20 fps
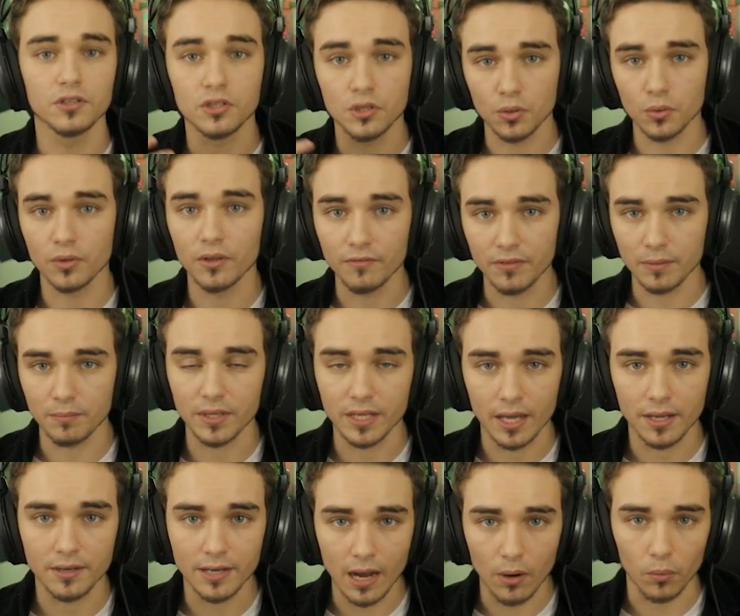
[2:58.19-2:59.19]
to the
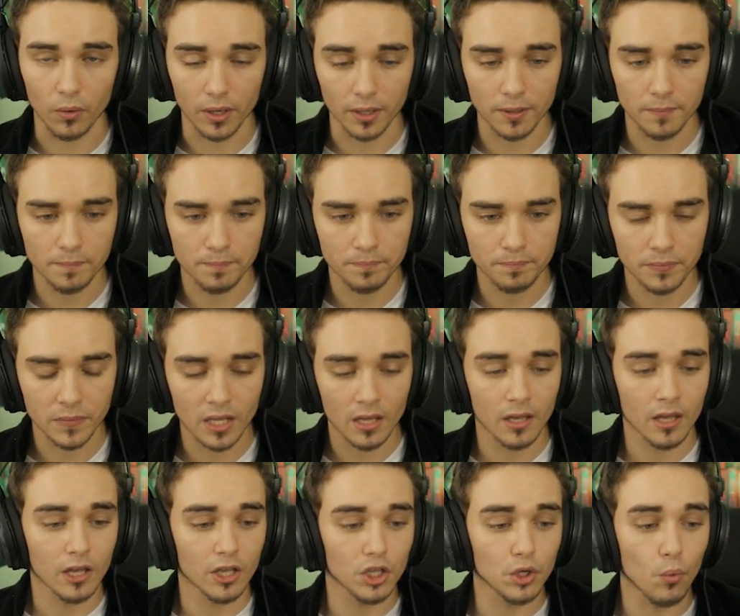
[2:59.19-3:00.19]
VPN network.
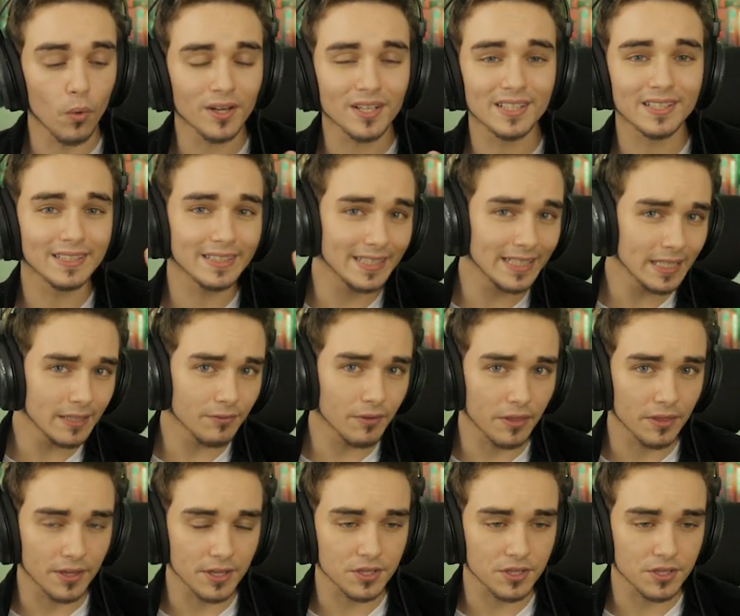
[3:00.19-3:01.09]
You want to leave this